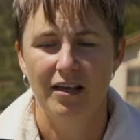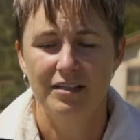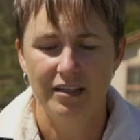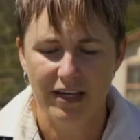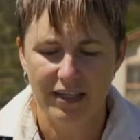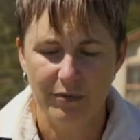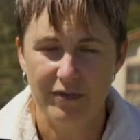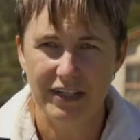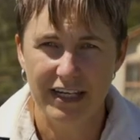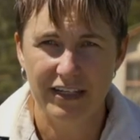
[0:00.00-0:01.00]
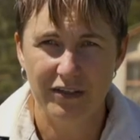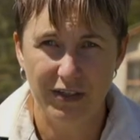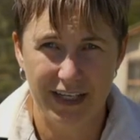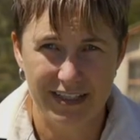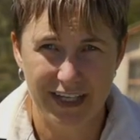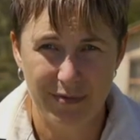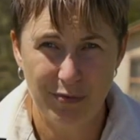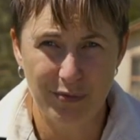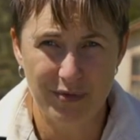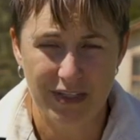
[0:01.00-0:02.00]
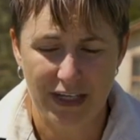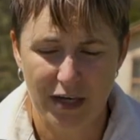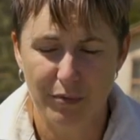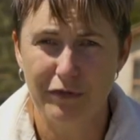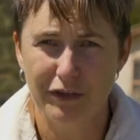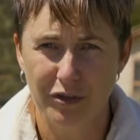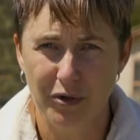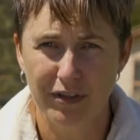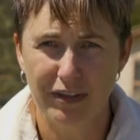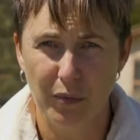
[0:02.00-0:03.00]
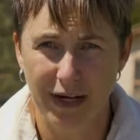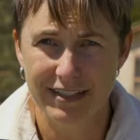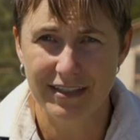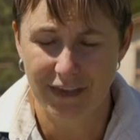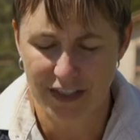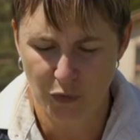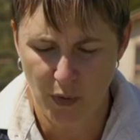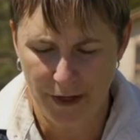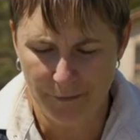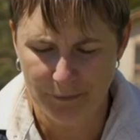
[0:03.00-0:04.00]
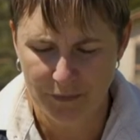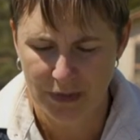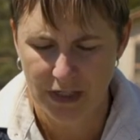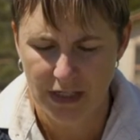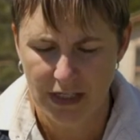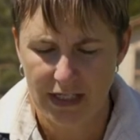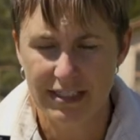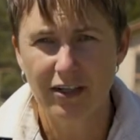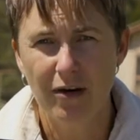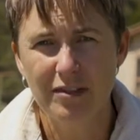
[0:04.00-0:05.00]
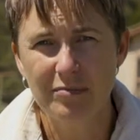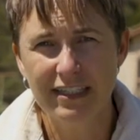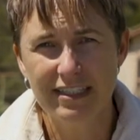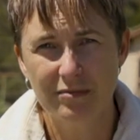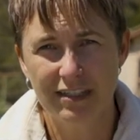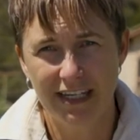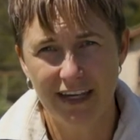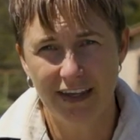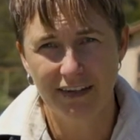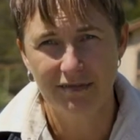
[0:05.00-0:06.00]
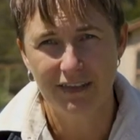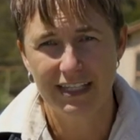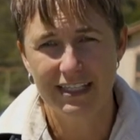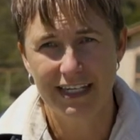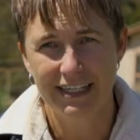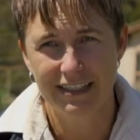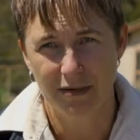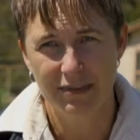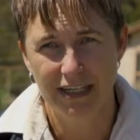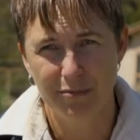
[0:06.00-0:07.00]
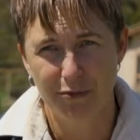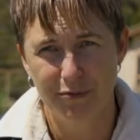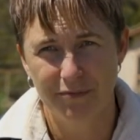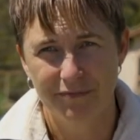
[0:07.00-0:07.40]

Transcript: So now that we've taken all our samples and we've recorded the weights of each one, it's time to mix them together and take a subsample.